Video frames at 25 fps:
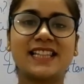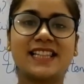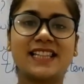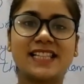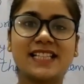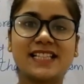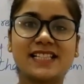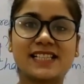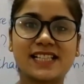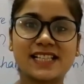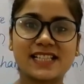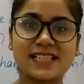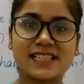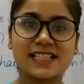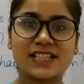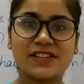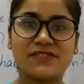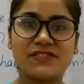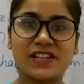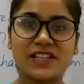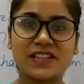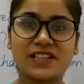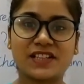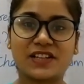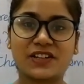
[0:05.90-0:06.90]
This is
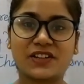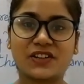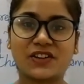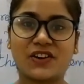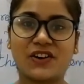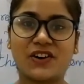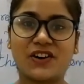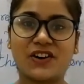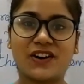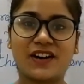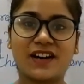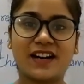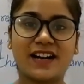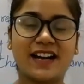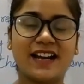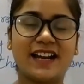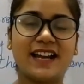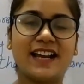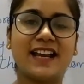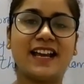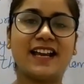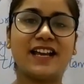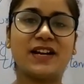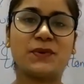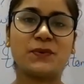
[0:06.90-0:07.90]
Devinder Kaur
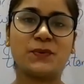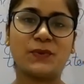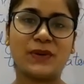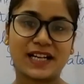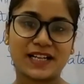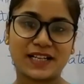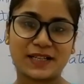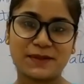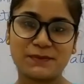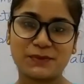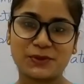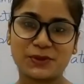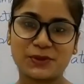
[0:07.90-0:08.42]
and welcome